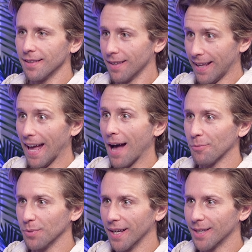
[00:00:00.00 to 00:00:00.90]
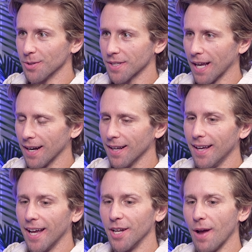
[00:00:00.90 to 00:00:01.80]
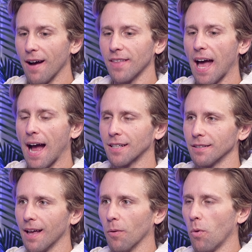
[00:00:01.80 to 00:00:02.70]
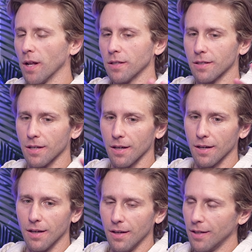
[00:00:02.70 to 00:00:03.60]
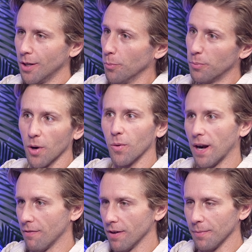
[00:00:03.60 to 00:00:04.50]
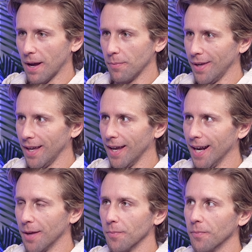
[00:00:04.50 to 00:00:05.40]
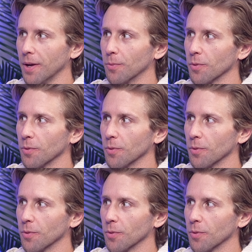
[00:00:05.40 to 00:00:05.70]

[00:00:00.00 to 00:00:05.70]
the gap, like you yes. said, and you have the actor that wants to, you know, book whatever it might be. And it, yeah. it